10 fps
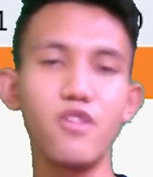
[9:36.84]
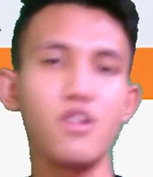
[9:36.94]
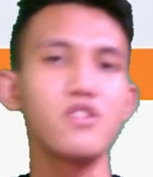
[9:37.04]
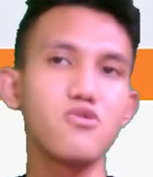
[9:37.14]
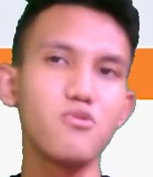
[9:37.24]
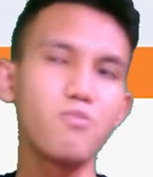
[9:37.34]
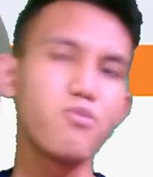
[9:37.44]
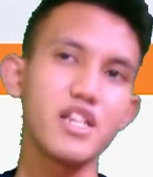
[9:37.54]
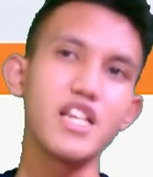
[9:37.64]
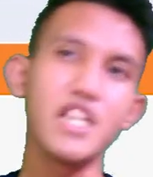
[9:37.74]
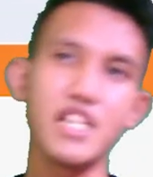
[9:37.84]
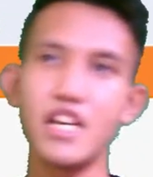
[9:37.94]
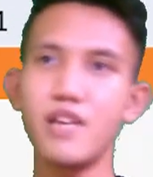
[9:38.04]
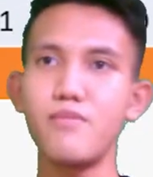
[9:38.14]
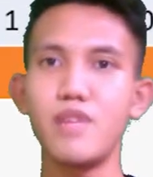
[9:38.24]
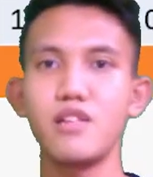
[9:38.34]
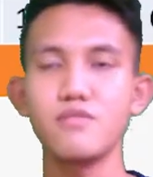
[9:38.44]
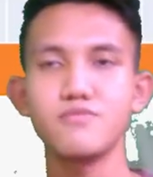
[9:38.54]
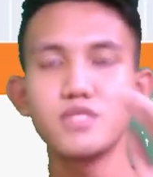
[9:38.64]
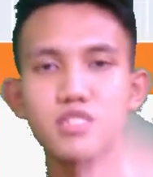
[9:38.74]
I forgot to put it
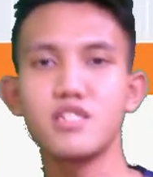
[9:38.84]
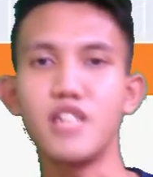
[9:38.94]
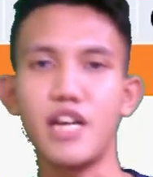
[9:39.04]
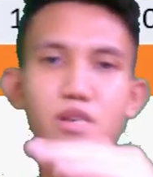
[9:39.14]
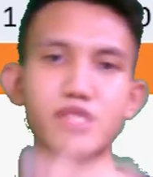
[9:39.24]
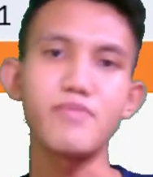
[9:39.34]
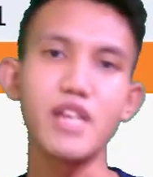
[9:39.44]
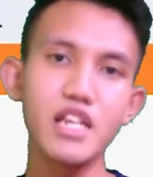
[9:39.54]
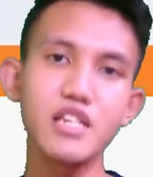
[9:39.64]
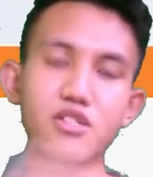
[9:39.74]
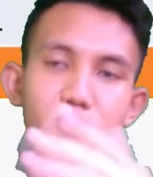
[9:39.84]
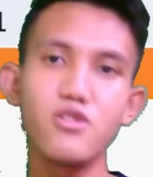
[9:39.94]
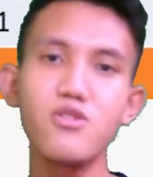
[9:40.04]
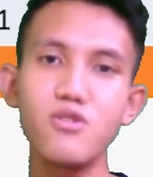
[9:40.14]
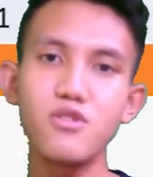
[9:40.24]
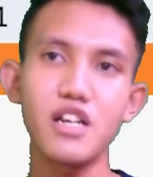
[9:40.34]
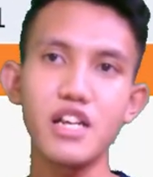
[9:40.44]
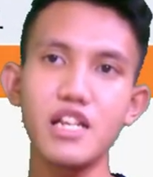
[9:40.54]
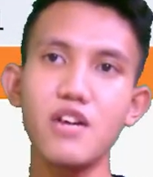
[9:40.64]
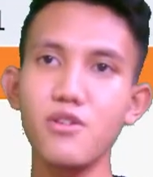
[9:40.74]
there, but I'm explaining to
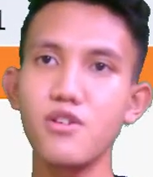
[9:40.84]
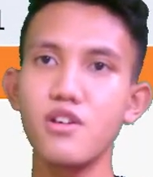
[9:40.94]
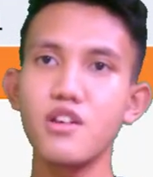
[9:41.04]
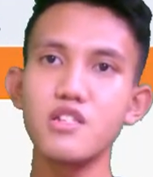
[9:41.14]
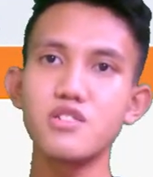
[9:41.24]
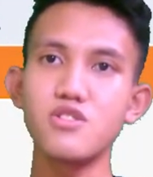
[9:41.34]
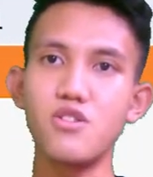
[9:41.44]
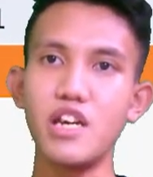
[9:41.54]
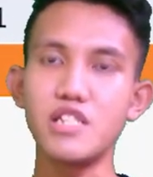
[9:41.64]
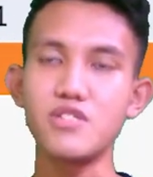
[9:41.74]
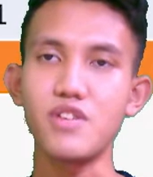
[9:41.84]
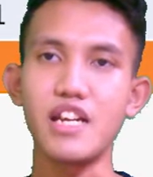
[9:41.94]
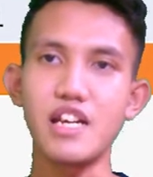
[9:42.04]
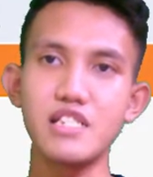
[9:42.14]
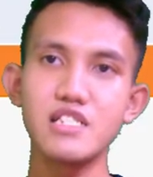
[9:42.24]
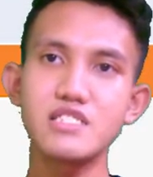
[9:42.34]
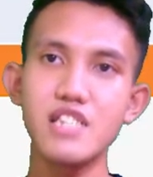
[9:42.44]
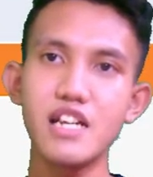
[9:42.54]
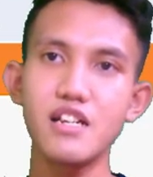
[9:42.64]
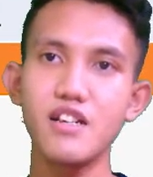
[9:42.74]
you right now. So as you can
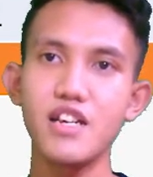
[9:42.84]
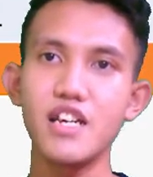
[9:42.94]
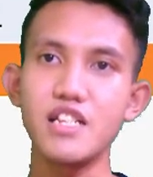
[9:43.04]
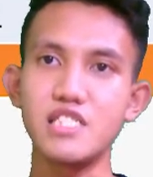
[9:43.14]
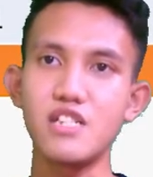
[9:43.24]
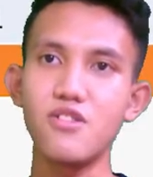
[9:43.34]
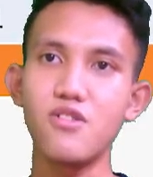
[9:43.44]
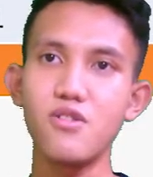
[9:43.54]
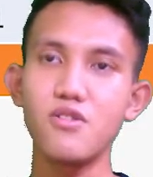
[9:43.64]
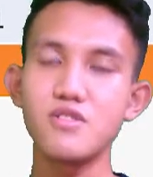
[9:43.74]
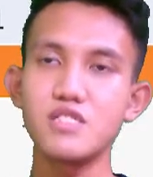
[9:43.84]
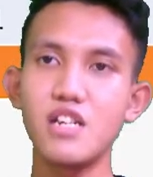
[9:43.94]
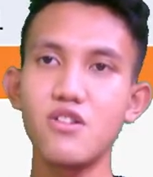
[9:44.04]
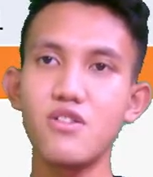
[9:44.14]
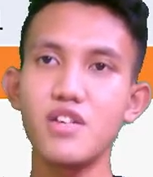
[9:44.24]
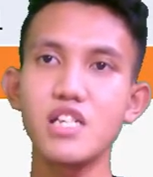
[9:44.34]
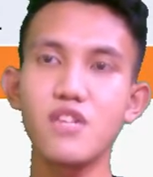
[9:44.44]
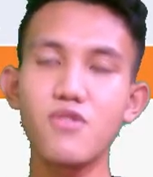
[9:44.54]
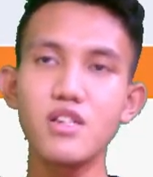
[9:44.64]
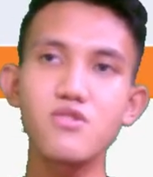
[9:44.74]
understand, 0
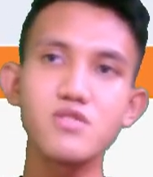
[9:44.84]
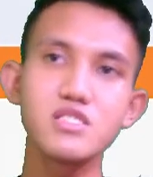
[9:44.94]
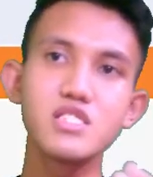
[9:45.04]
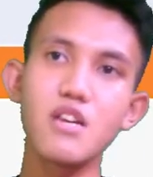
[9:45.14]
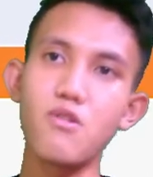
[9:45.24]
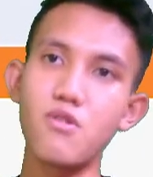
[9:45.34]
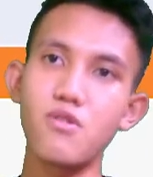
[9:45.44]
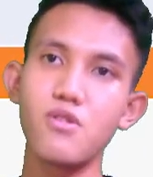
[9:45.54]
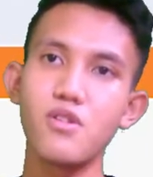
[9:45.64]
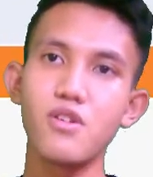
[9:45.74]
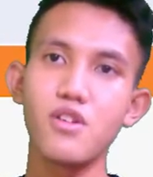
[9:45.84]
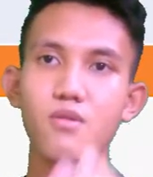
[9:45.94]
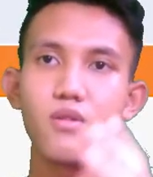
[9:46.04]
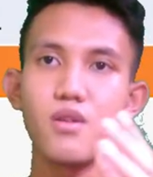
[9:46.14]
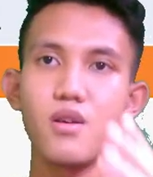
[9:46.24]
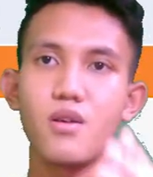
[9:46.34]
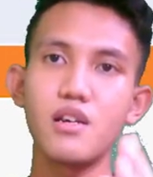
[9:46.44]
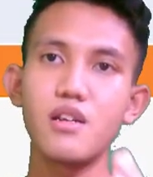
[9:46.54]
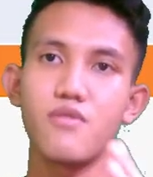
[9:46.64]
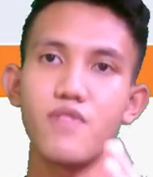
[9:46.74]
0 equal to 0, and
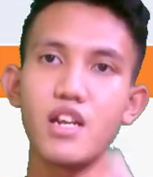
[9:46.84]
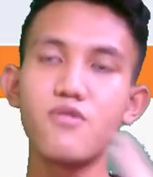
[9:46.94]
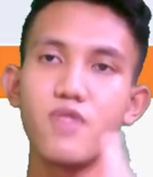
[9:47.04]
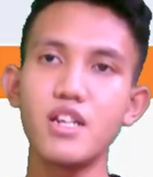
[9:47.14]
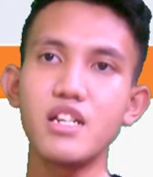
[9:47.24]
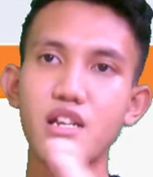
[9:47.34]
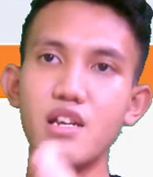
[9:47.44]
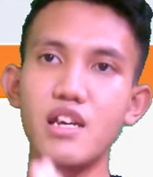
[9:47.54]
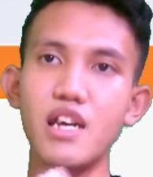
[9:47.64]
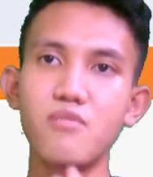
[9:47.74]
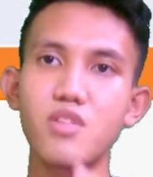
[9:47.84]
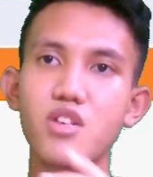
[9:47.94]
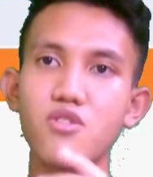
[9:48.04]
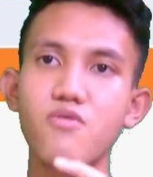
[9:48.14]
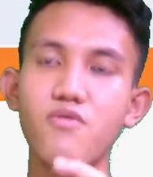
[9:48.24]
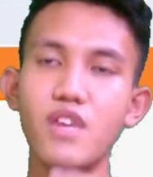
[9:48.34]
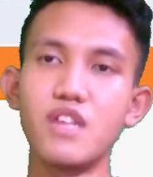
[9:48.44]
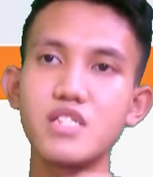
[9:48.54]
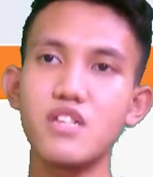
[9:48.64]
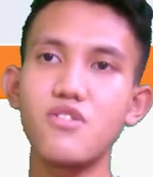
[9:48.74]
P value 1 and
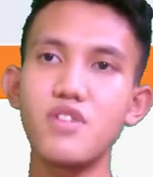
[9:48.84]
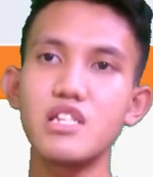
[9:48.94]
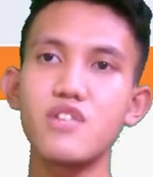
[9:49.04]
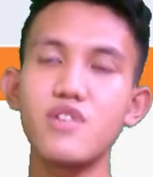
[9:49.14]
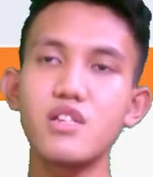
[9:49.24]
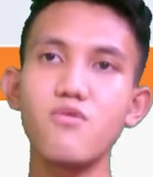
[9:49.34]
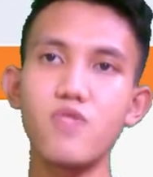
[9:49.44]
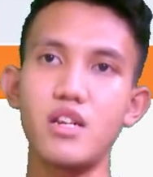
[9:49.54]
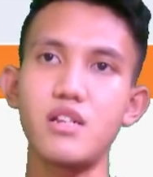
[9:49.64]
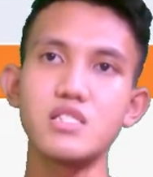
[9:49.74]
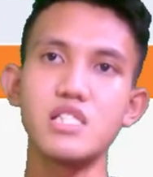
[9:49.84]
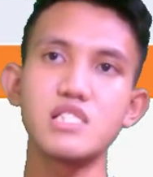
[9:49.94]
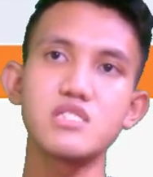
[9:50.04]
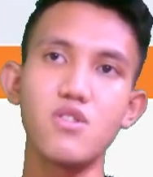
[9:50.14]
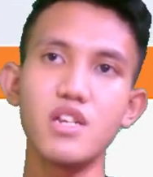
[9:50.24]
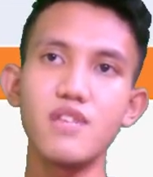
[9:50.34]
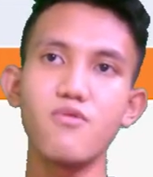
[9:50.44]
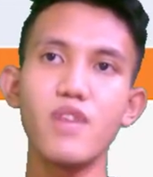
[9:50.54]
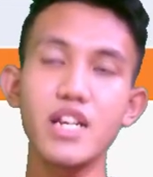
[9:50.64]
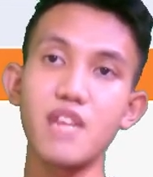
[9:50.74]
Q value 0 equal to 1,
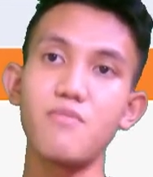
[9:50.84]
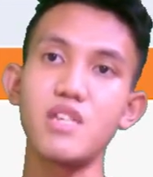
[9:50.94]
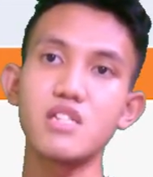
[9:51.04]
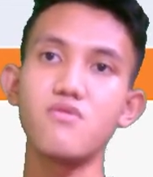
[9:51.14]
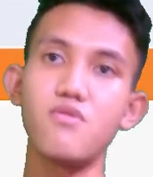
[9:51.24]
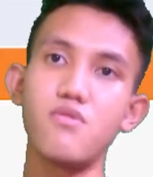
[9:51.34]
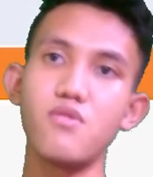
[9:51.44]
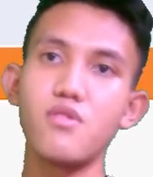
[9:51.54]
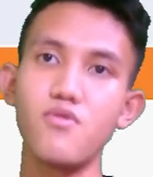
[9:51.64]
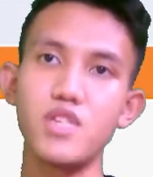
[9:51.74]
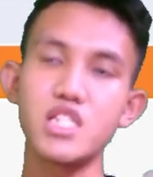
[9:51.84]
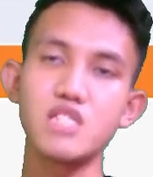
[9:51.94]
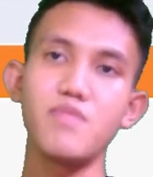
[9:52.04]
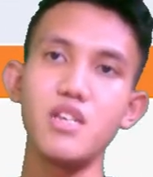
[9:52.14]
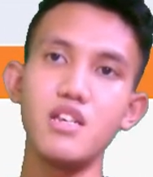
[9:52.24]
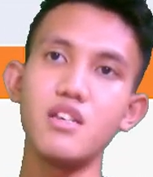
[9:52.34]
since only one can be true, which